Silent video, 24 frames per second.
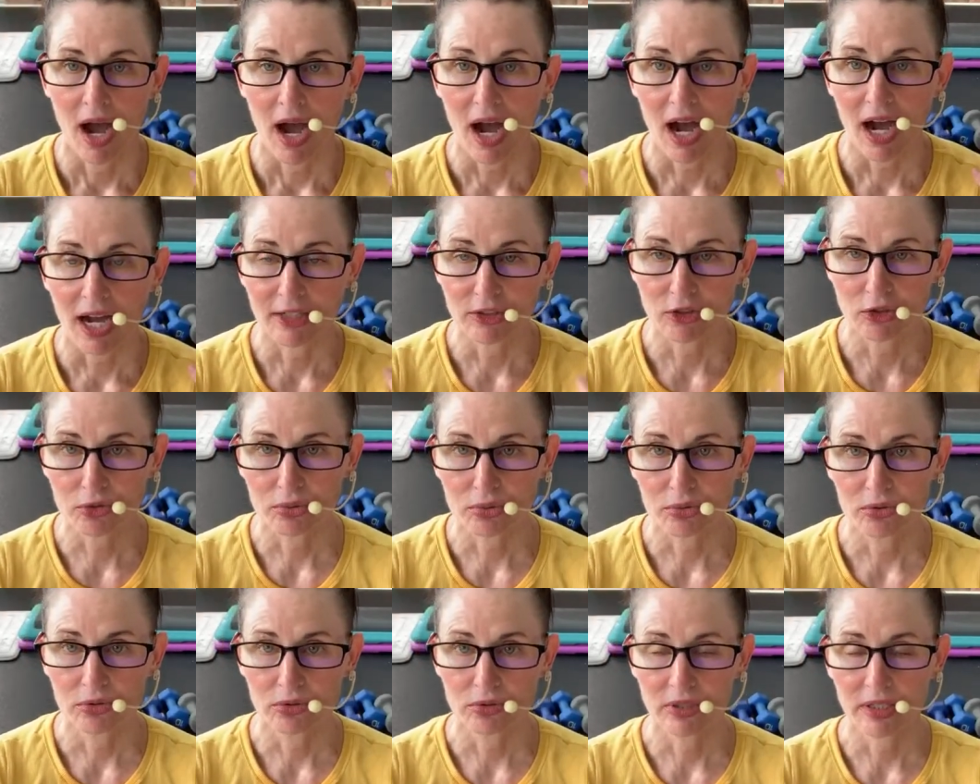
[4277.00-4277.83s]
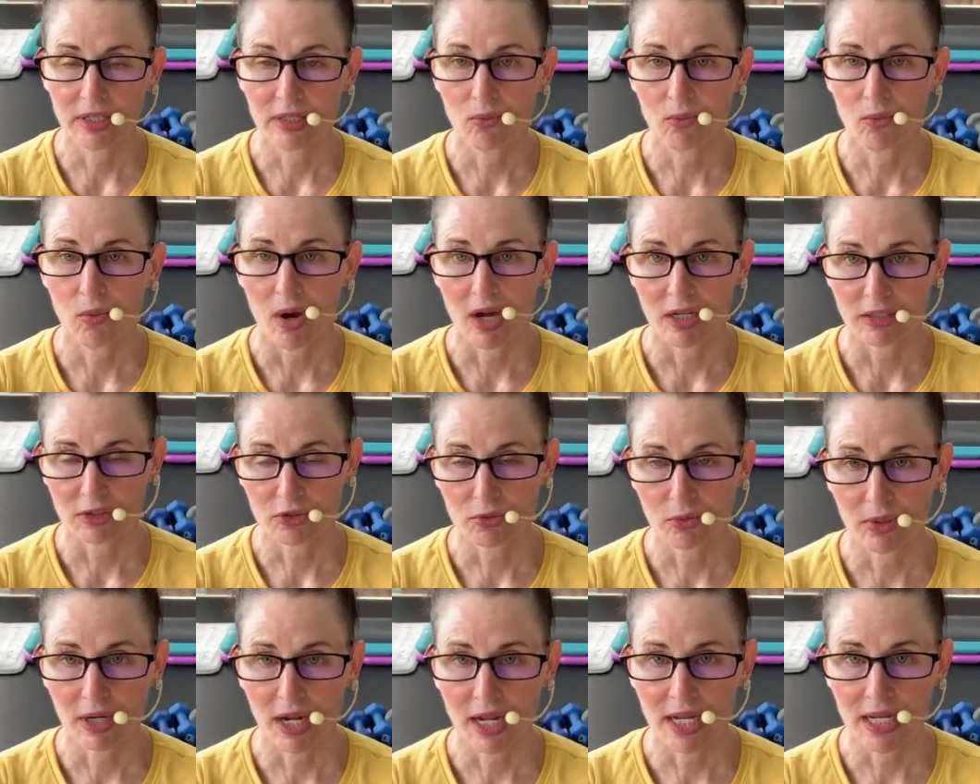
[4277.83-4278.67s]
I truly watch
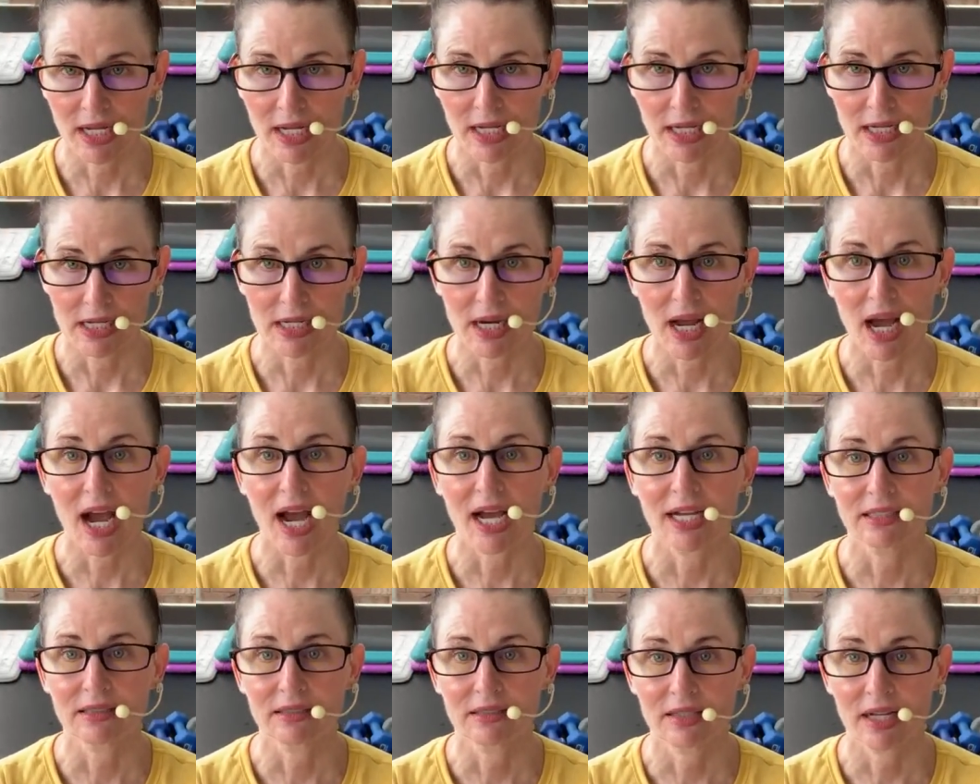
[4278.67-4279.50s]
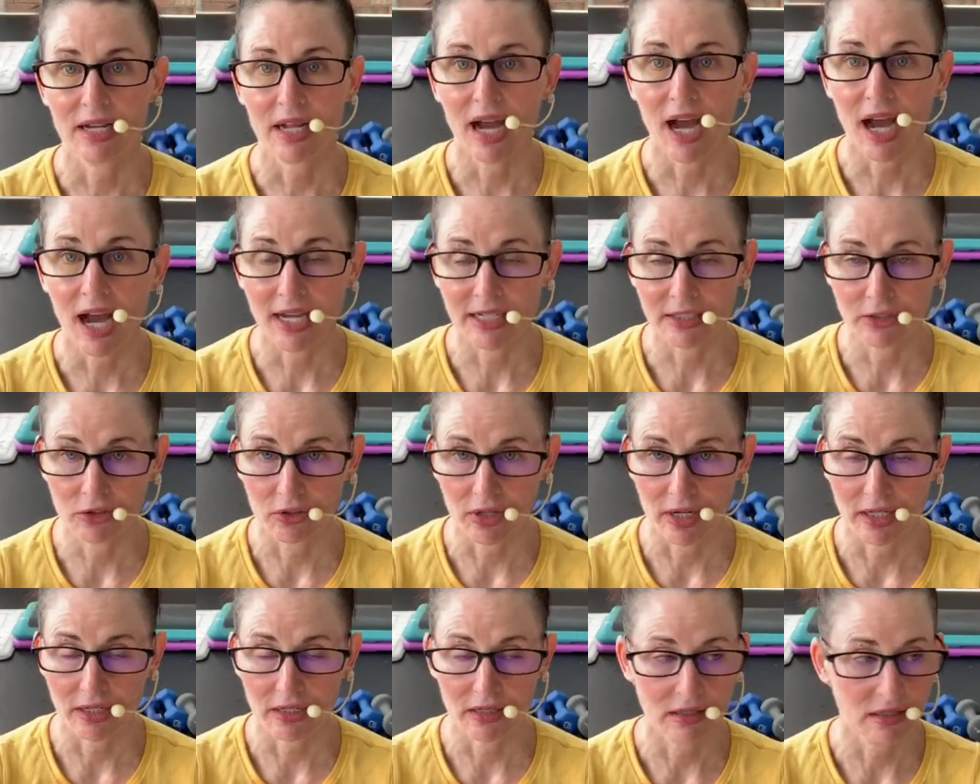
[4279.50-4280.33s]
what I eat. I stay
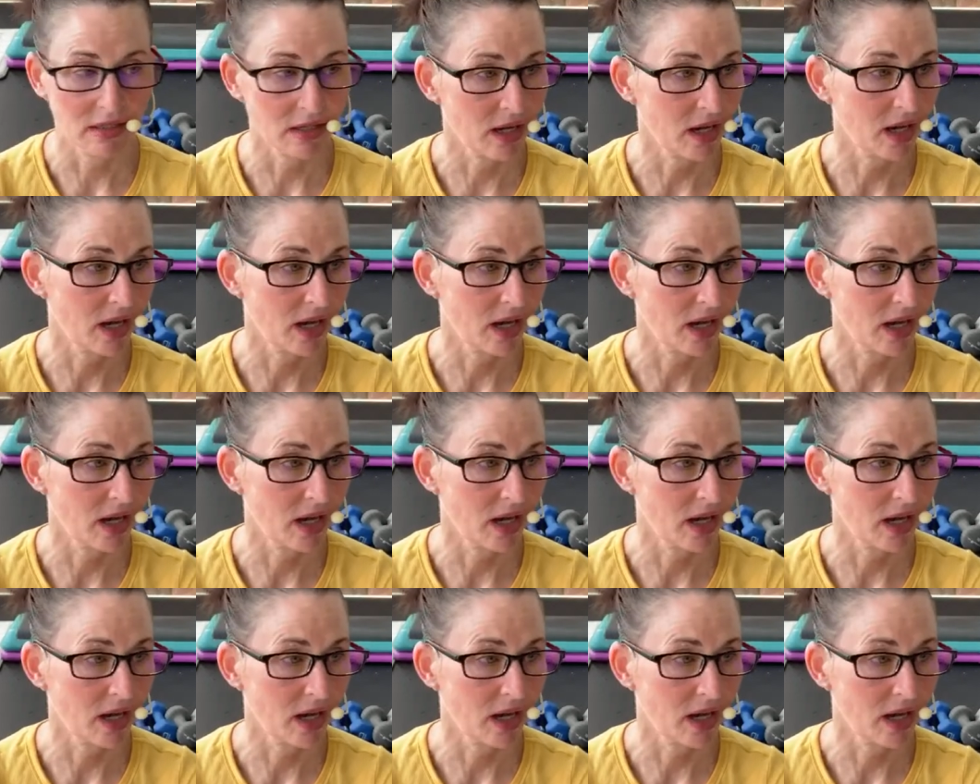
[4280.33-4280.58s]
hydrated.